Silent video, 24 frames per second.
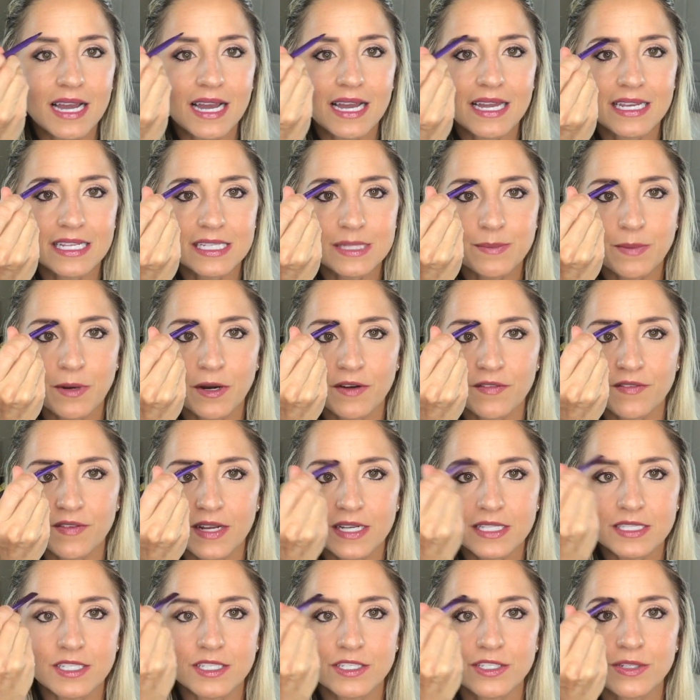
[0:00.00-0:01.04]
and it's
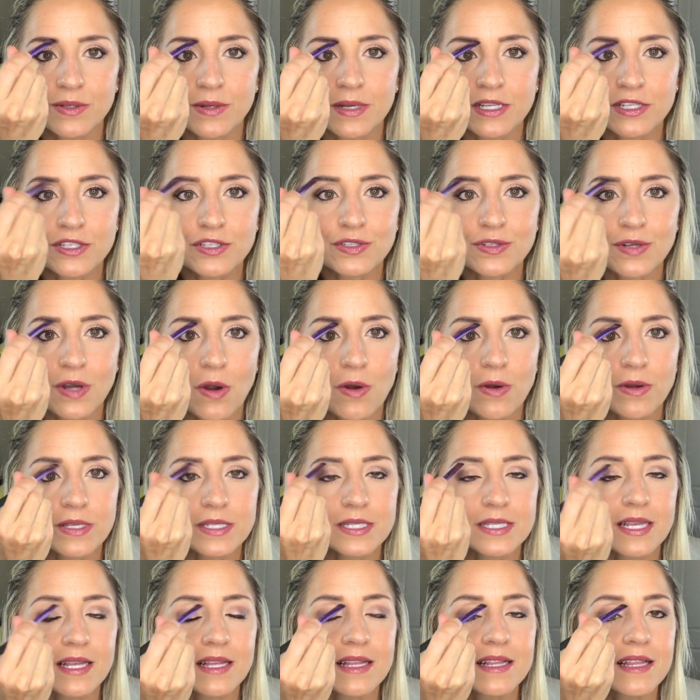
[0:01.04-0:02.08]
perfect to doing
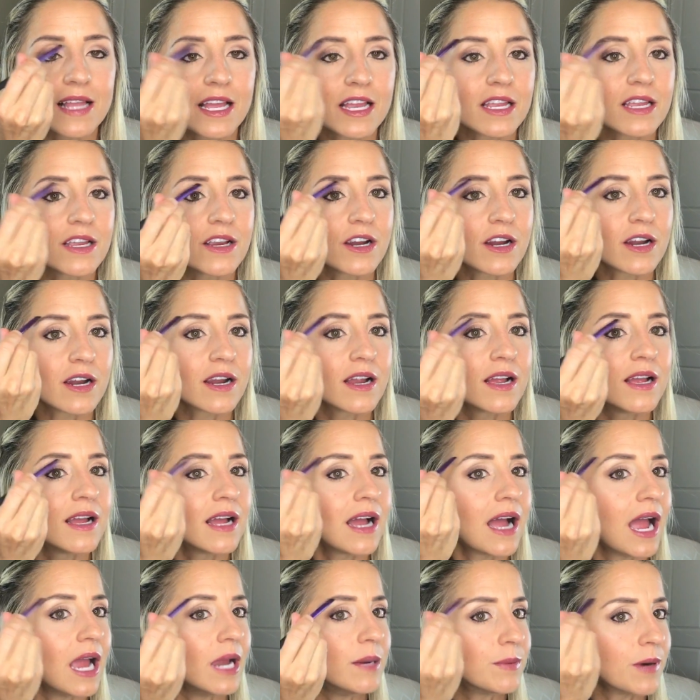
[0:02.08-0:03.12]
strokes like your
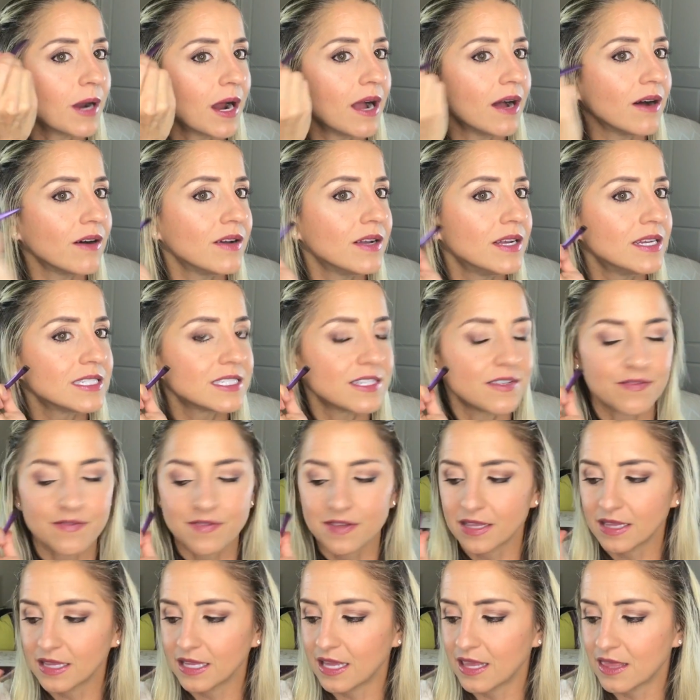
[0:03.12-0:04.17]
eyebrow to
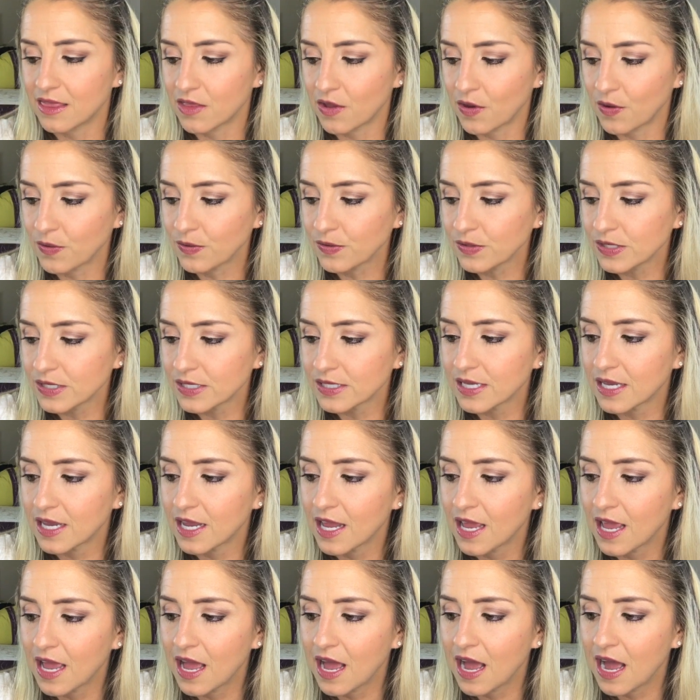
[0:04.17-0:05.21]
fill in those.
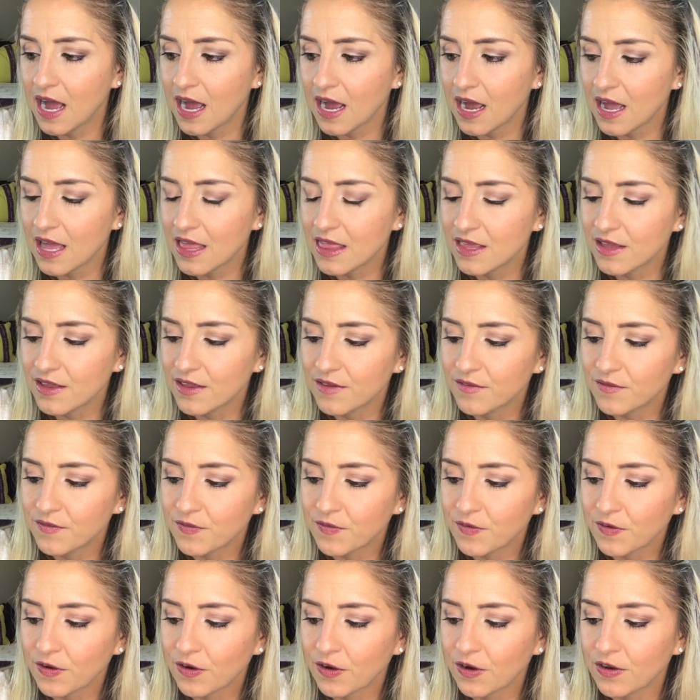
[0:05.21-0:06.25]
And then
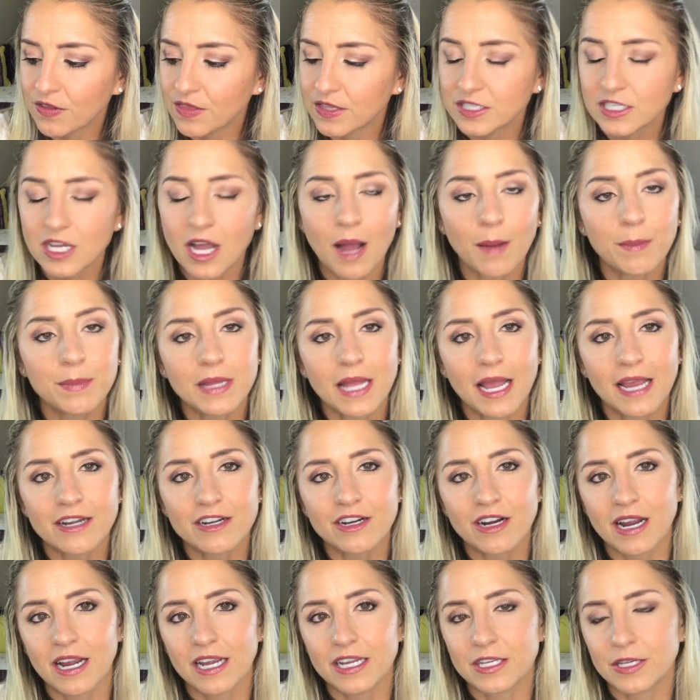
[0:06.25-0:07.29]
for the top
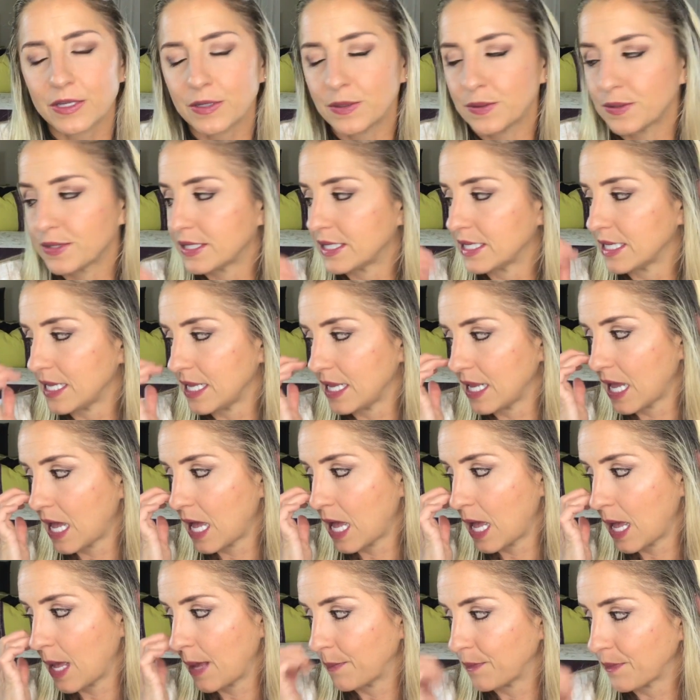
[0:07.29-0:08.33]
liner, I use the
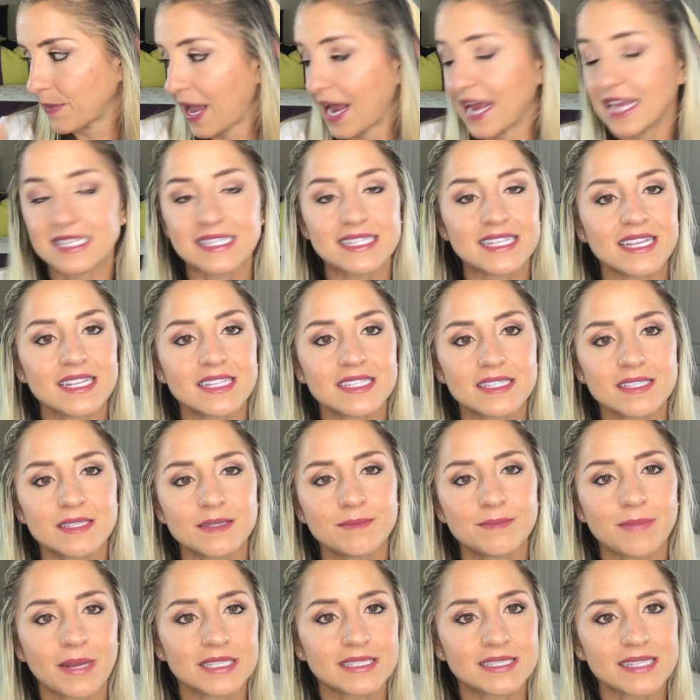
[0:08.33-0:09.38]
iSense
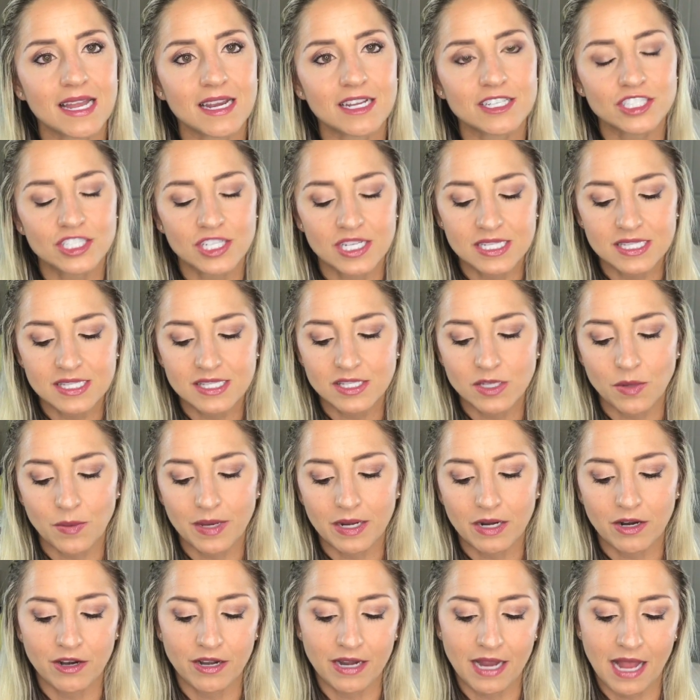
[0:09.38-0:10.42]
by Senegence, so
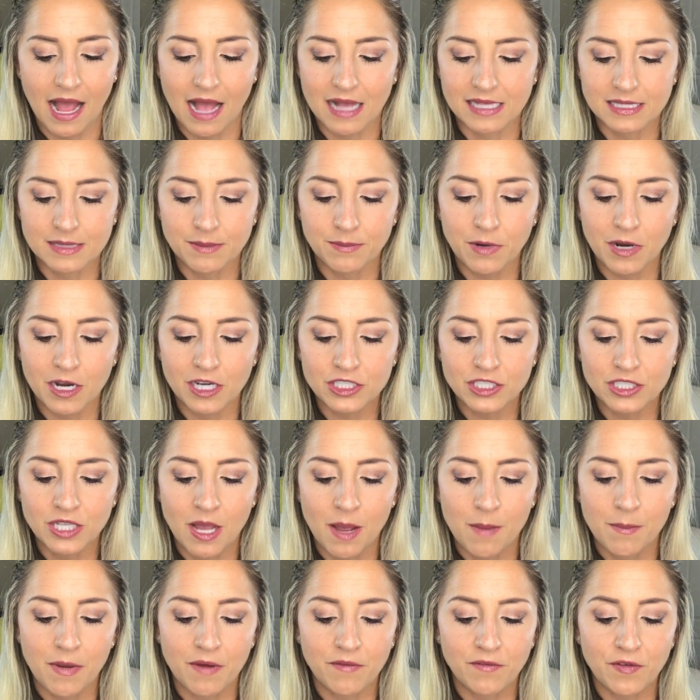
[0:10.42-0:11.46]
it already has a brush.
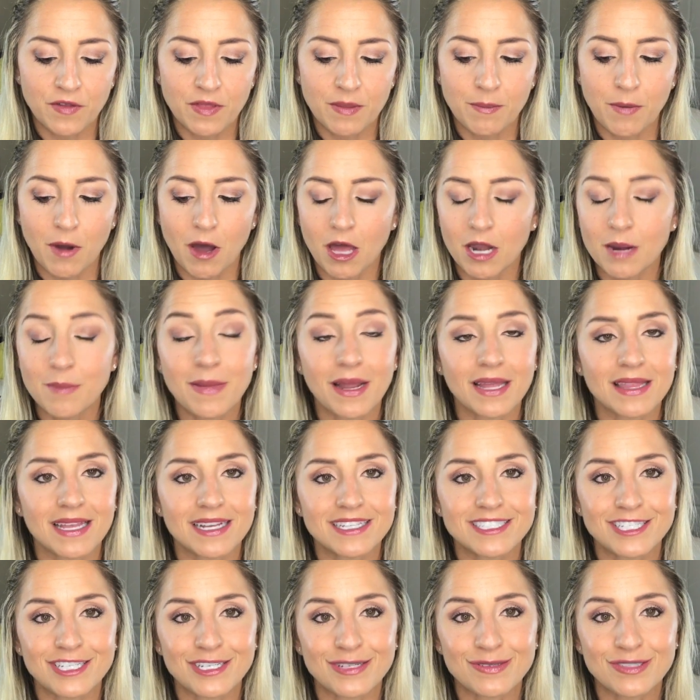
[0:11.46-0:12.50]
But for the bottom, I
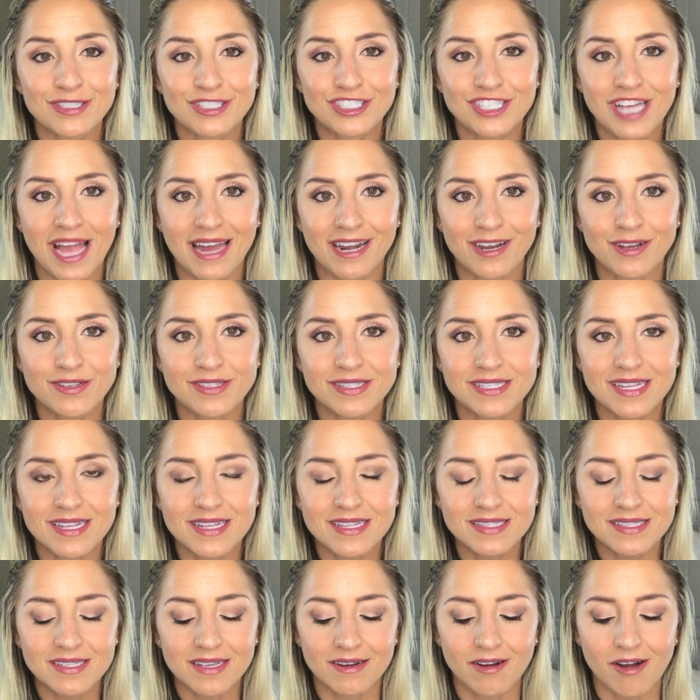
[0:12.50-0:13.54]
like to use Shadow
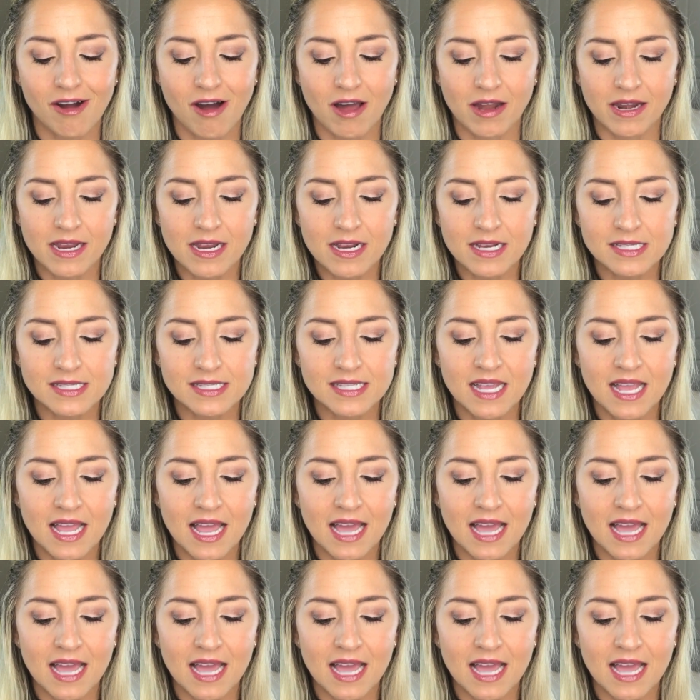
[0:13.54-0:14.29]
Sense in Onyx,